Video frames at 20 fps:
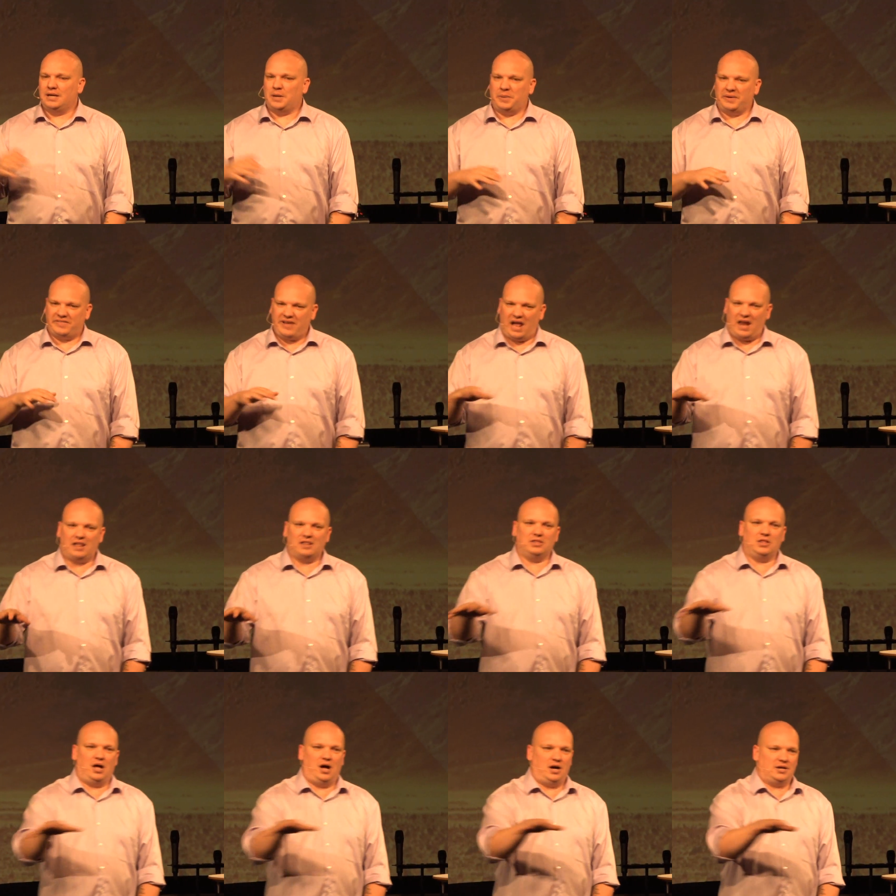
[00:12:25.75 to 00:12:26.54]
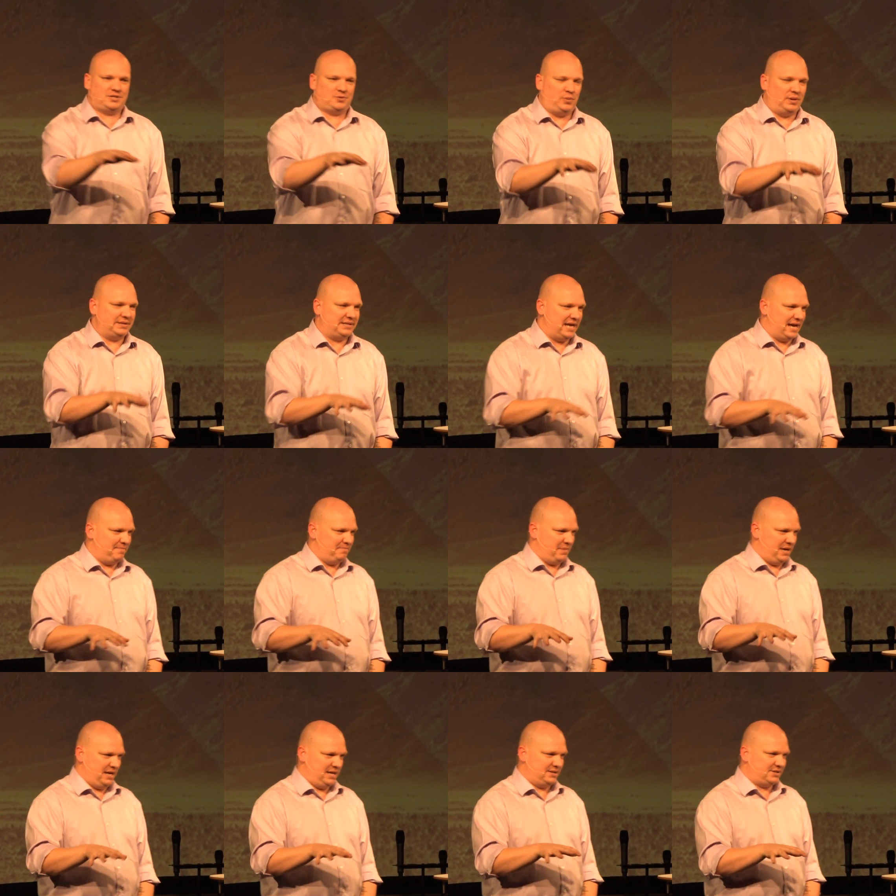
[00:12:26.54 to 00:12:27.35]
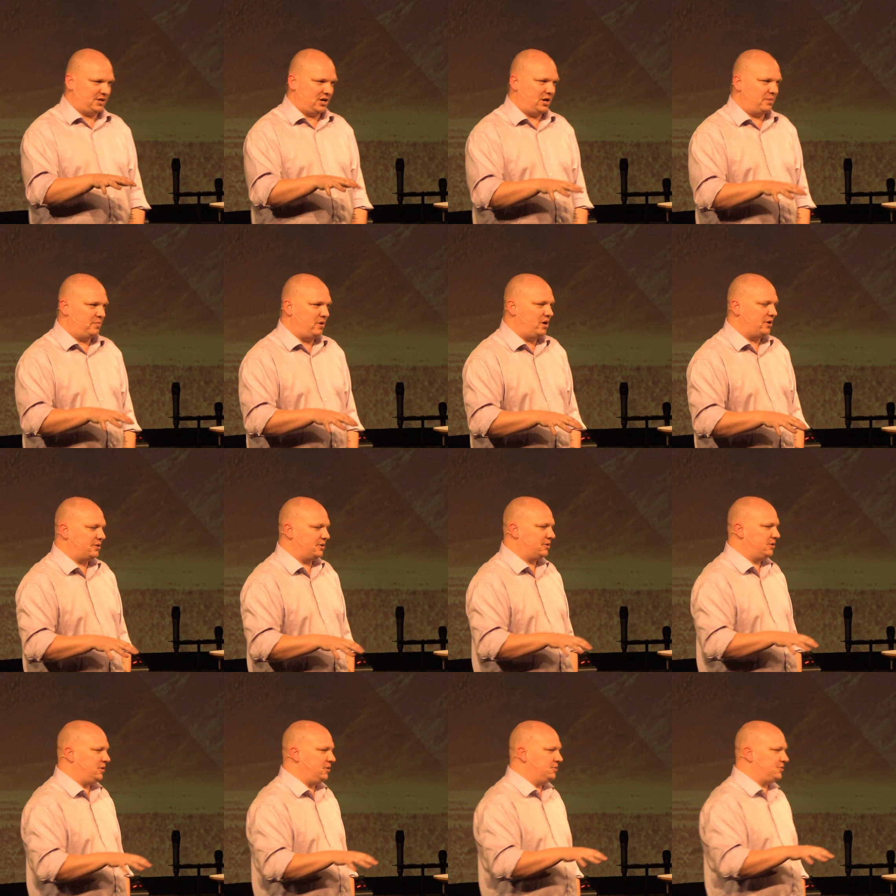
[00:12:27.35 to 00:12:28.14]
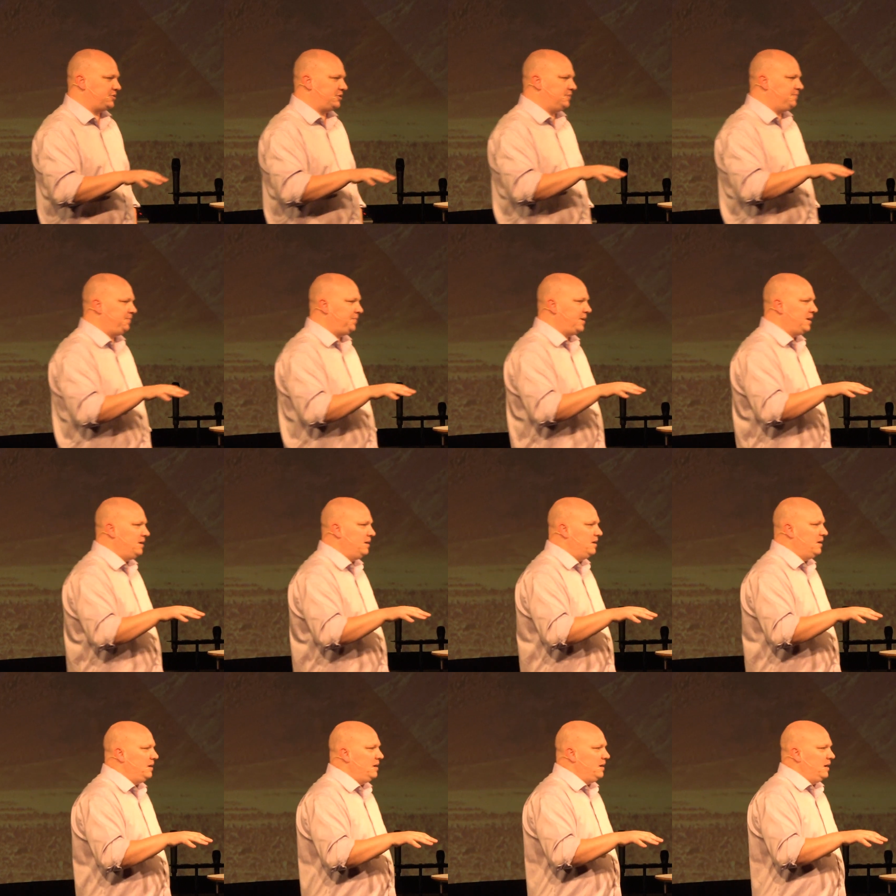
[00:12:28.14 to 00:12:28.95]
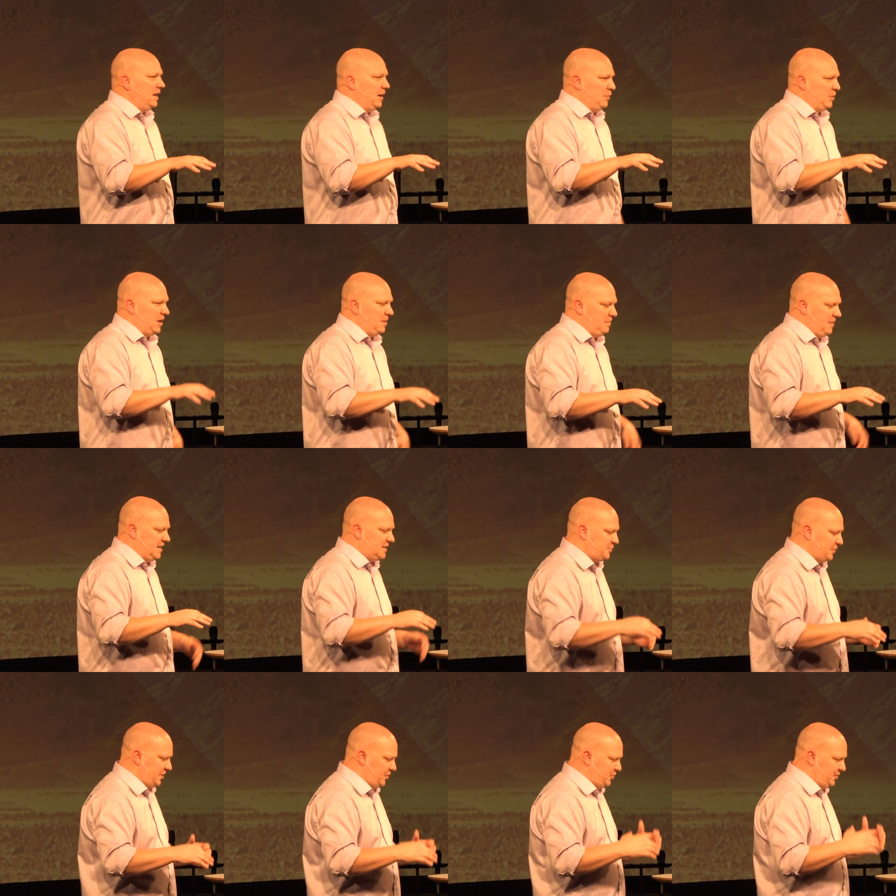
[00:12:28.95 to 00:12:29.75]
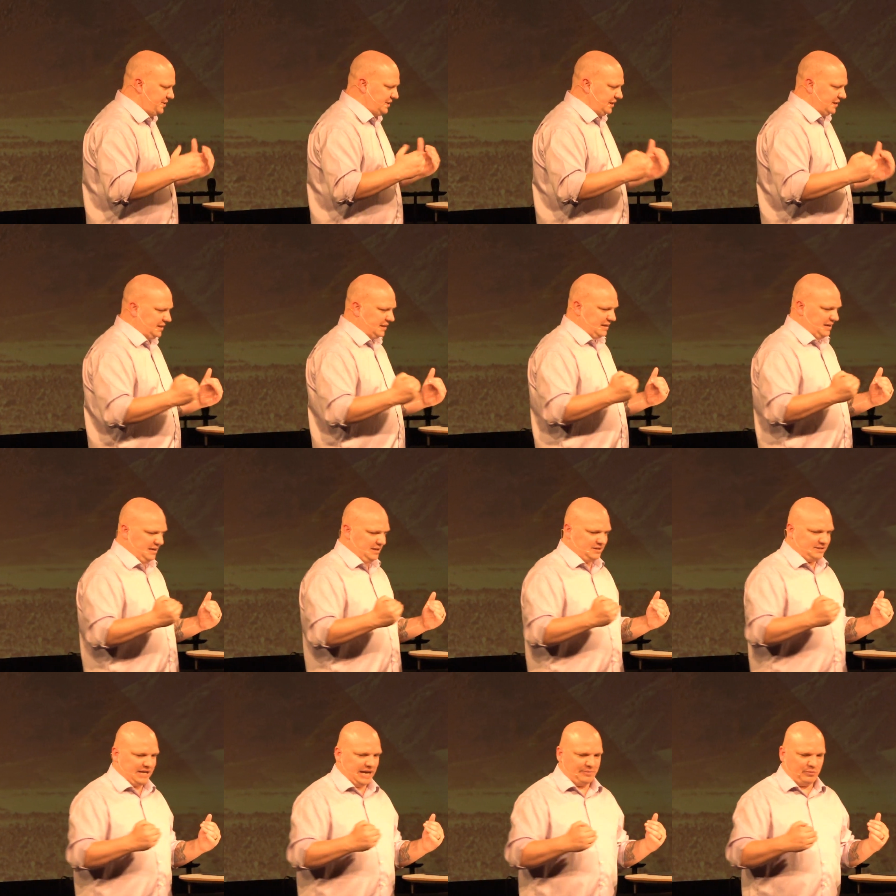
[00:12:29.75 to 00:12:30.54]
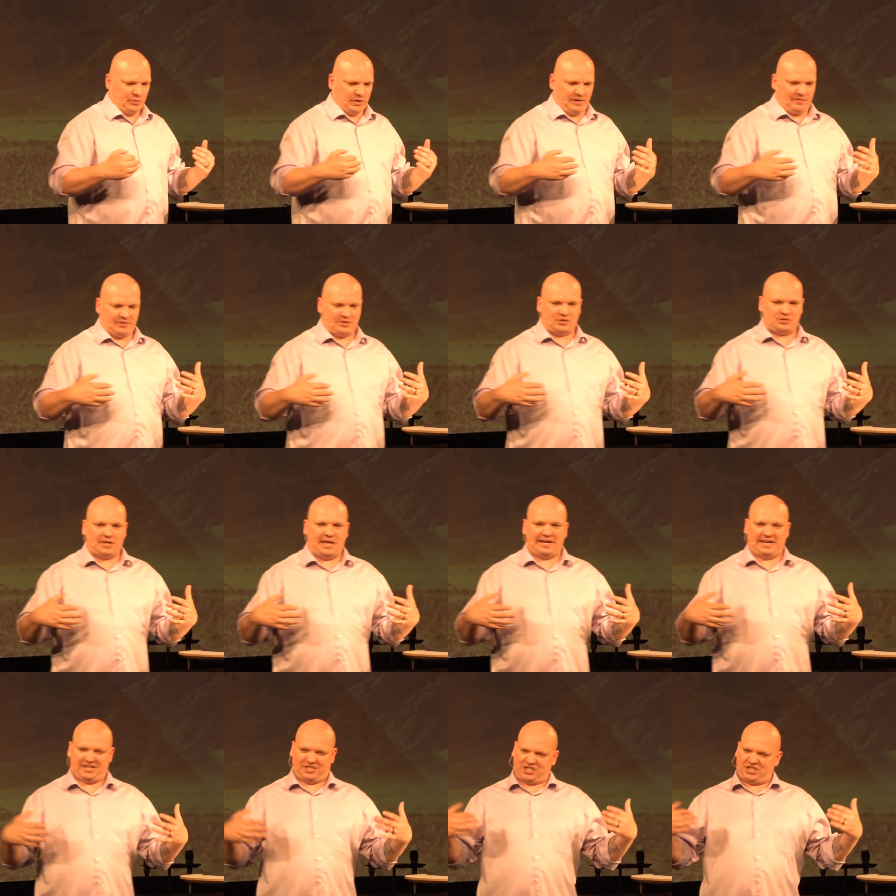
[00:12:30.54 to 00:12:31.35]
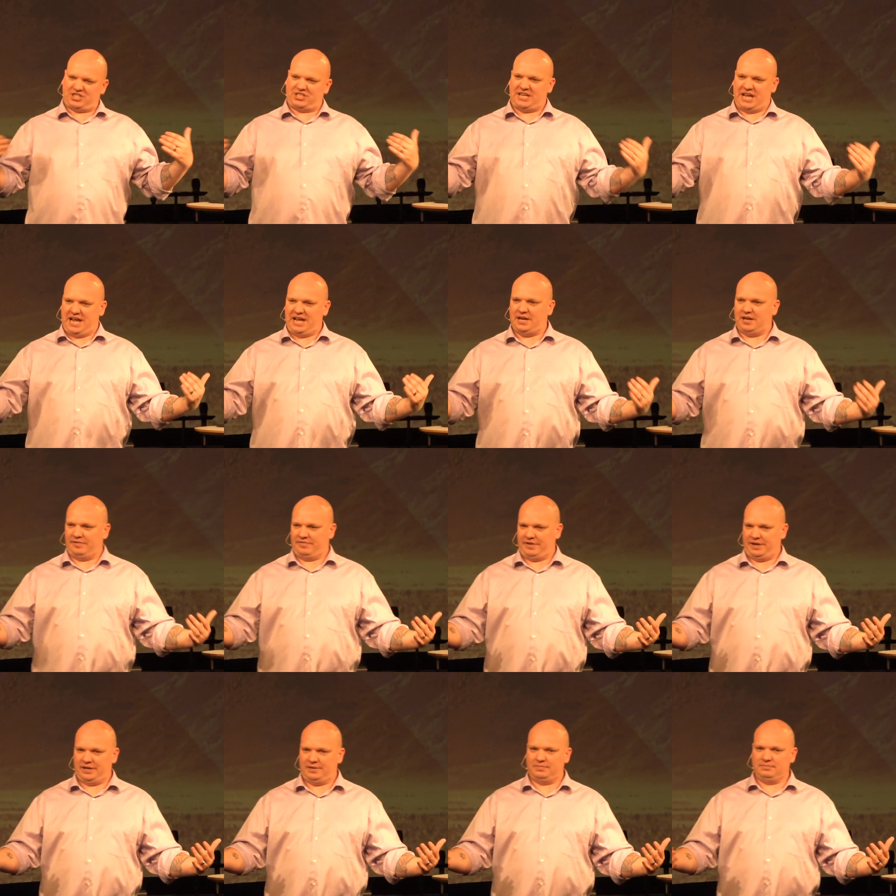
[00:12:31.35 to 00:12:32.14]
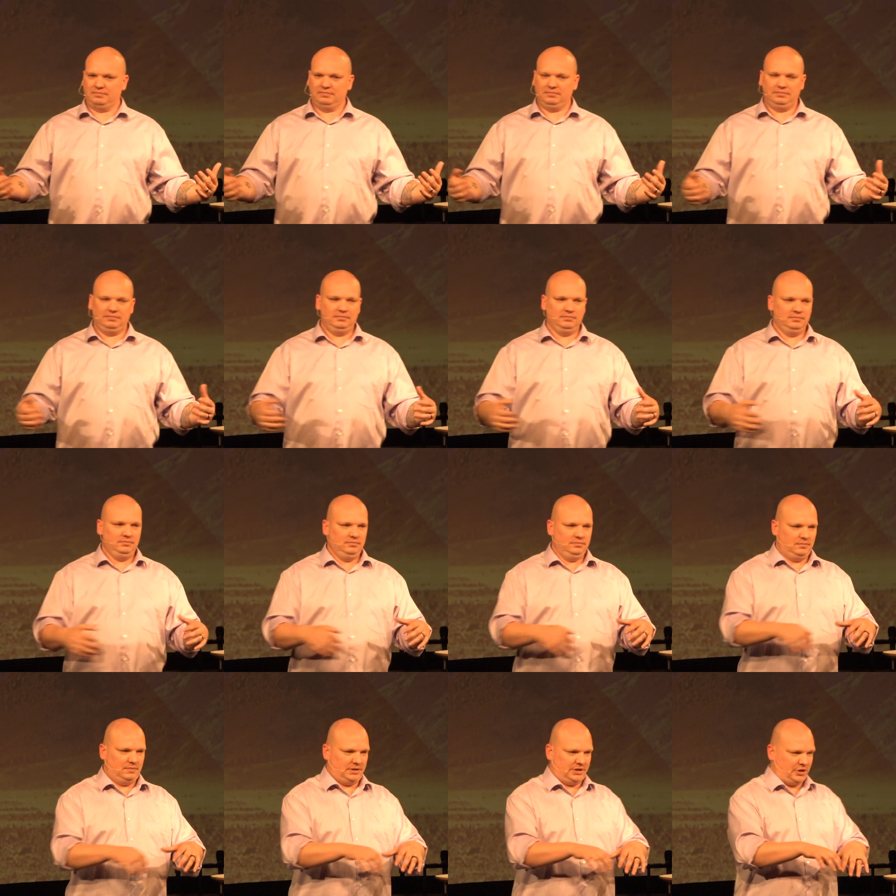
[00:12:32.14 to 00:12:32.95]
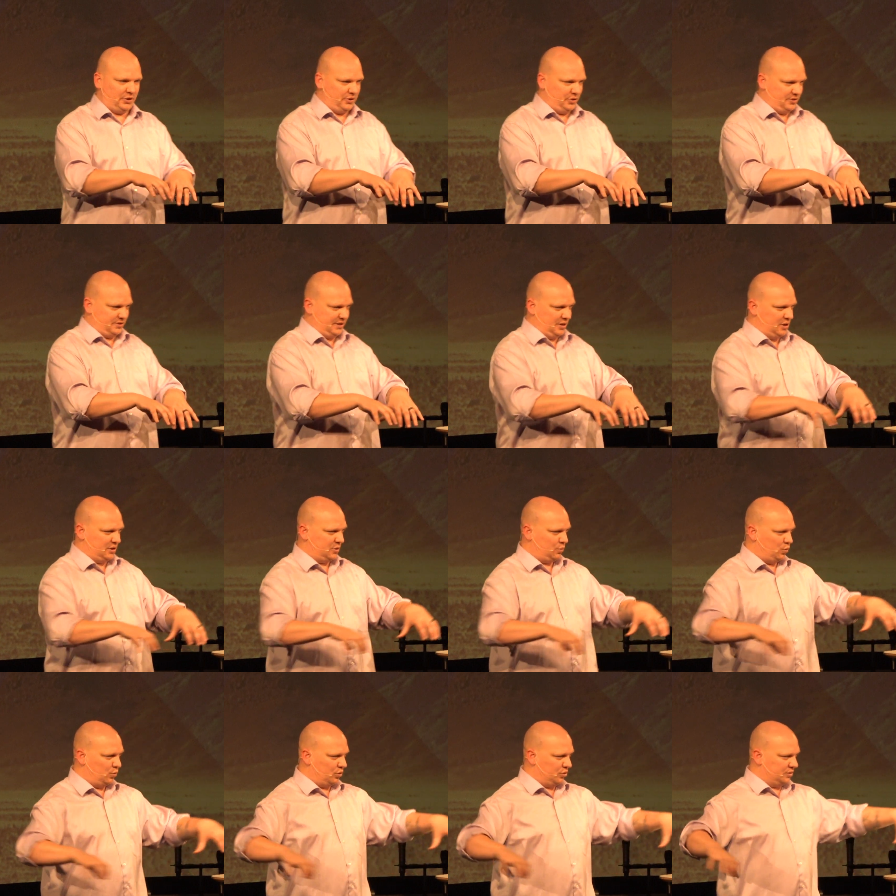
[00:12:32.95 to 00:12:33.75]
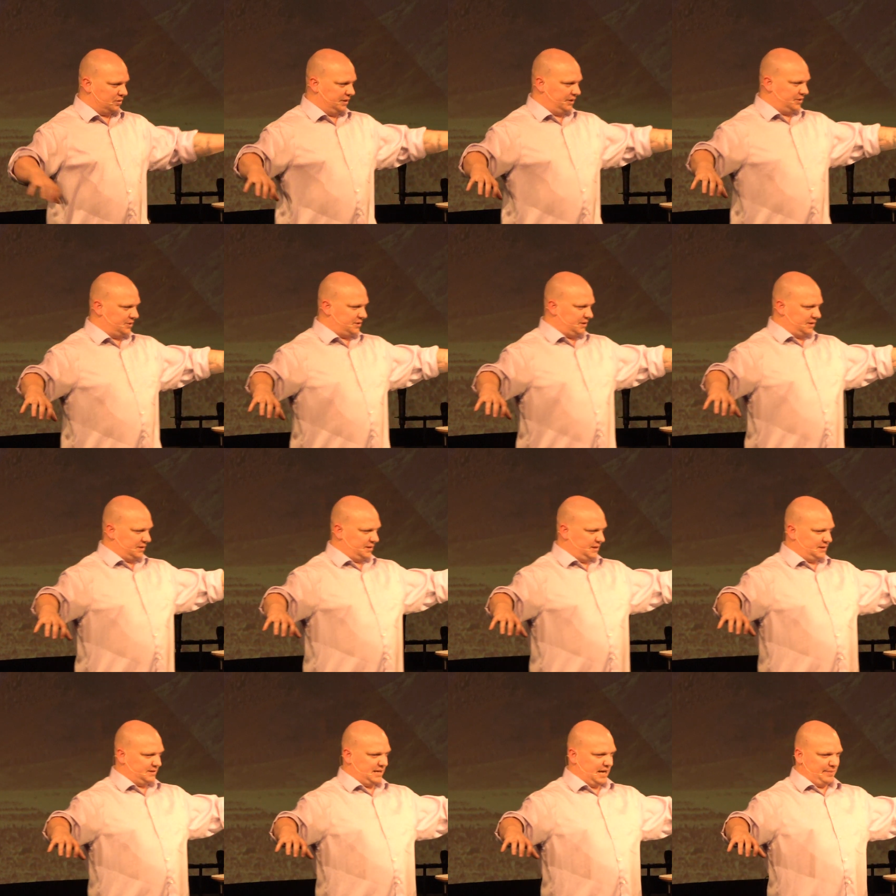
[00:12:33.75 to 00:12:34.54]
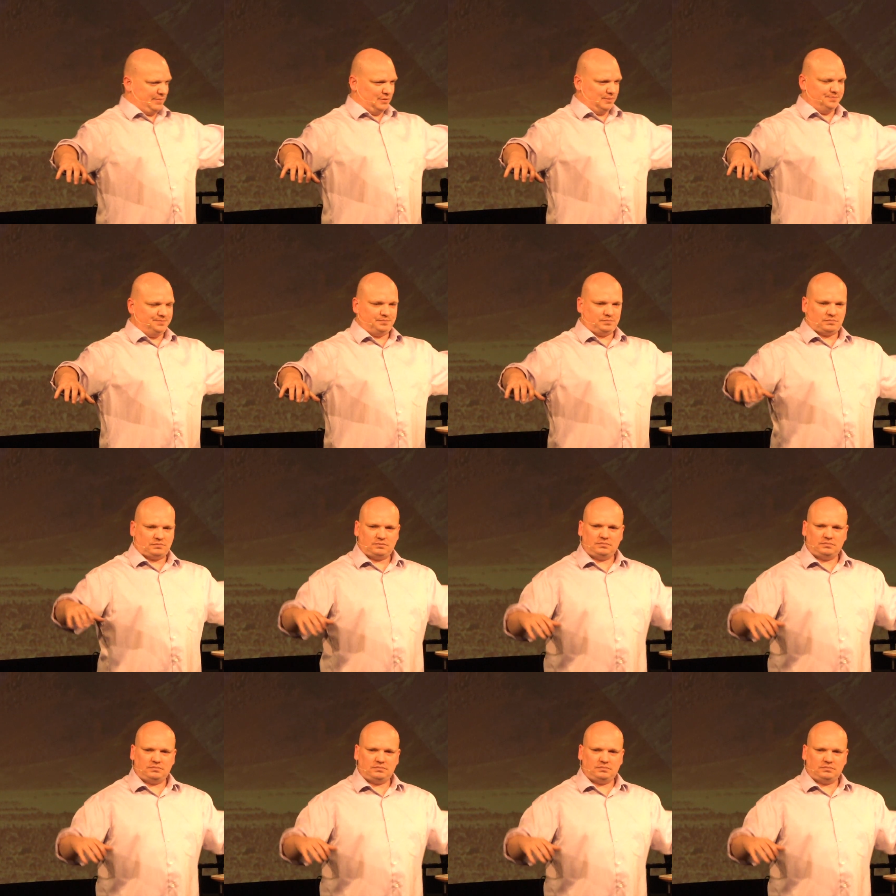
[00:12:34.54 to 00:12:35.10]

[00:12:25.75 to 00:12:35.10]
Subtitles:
Now, we kind of lost what that means in our modern culture. And what it means, when you sit at the king's table, whenever there's like a state event, you know, and you see all the world leaders sitting at that table,